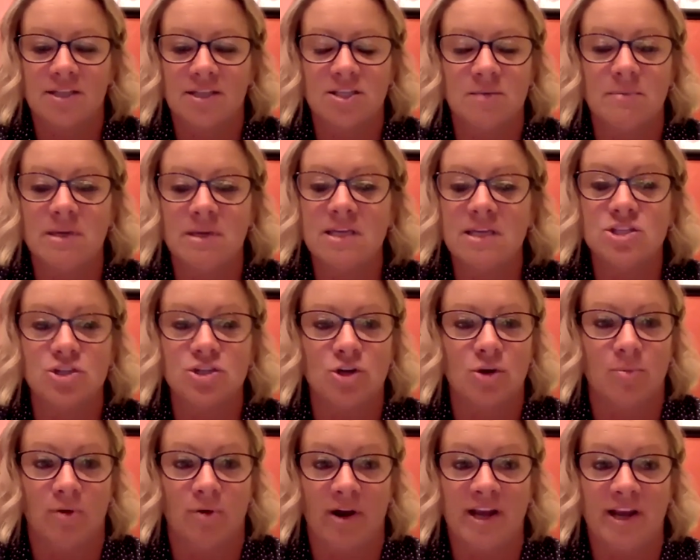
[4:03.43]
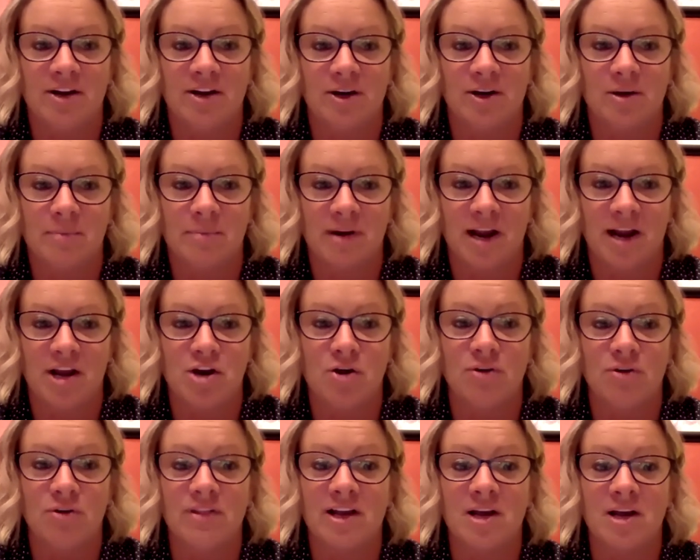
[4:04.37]
to me it's a no-brainer but i
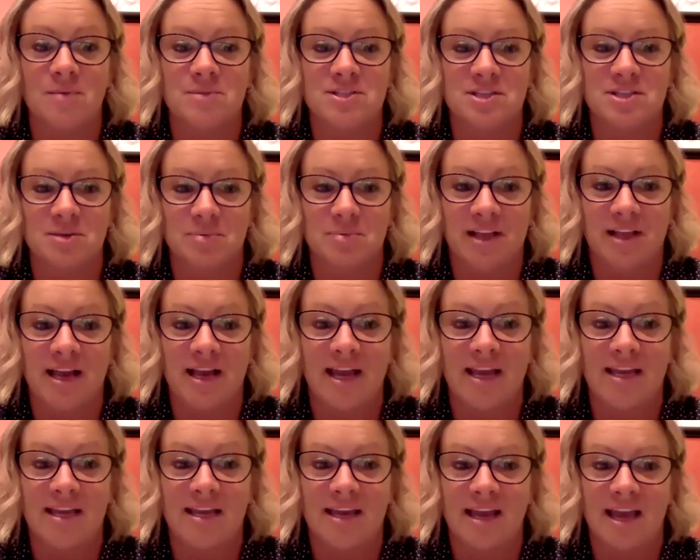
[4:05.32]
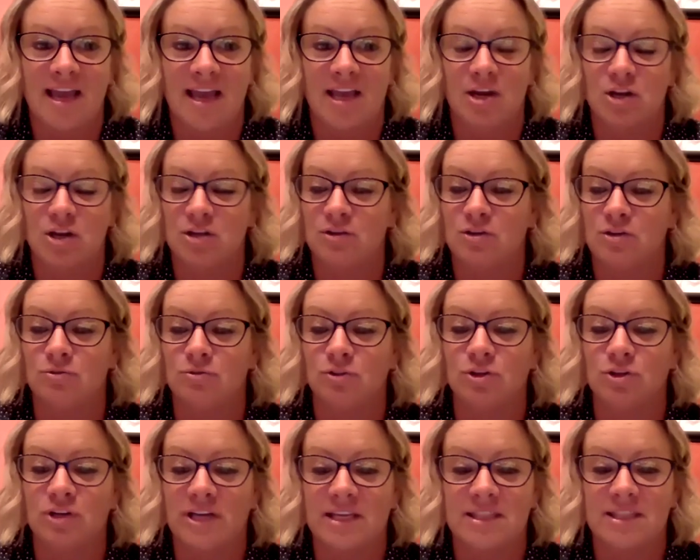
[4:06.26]
know that comes into play and you
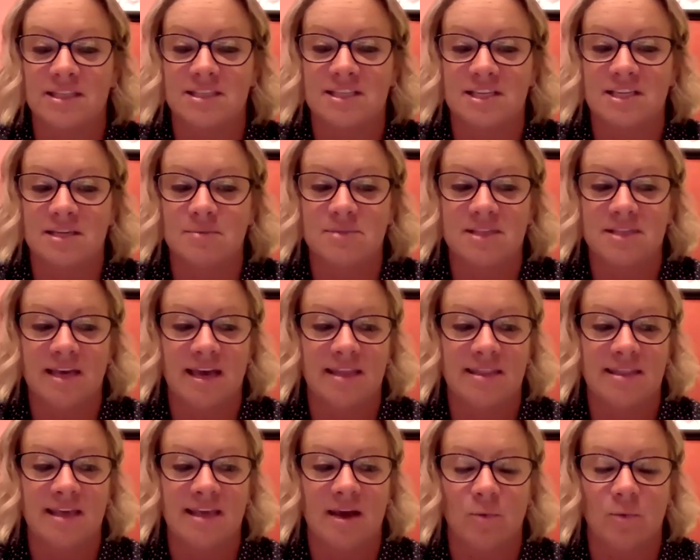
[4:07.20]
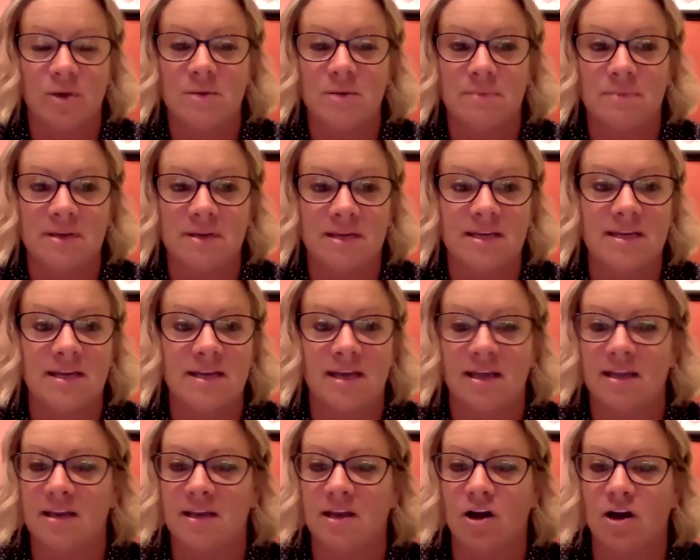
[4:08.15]
look at the teams that that we beat
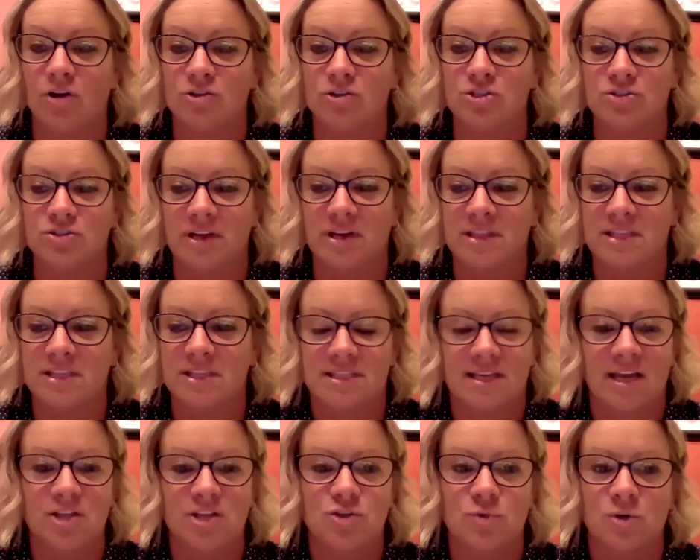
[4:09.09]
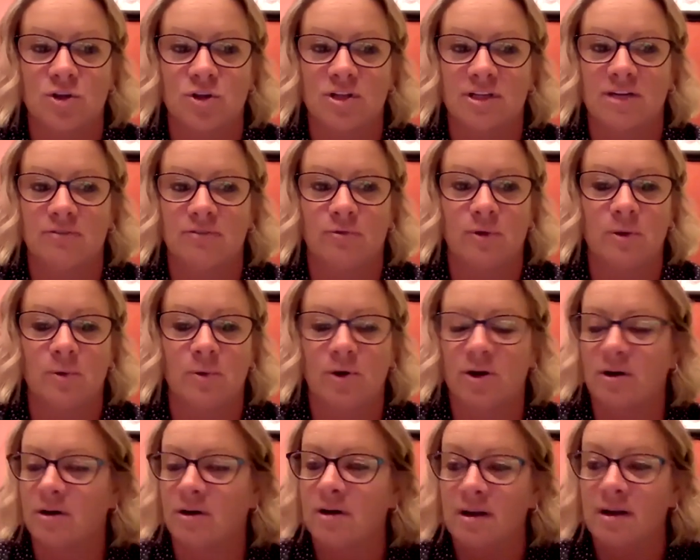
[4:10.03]
and our strength of schedule and if we
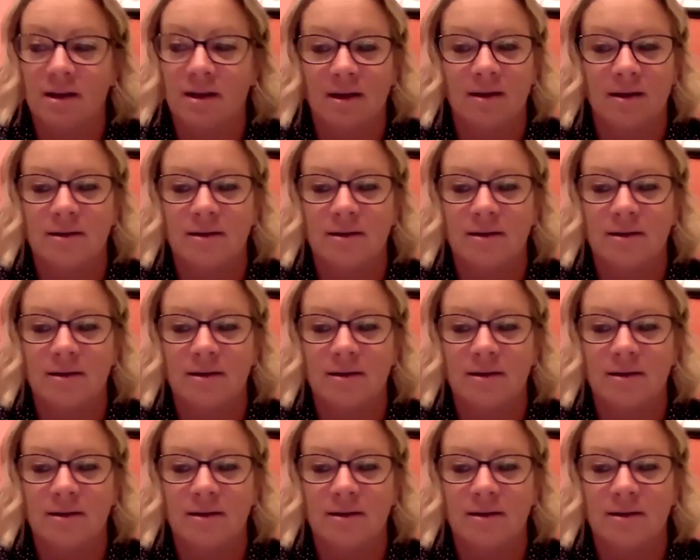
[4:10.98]
were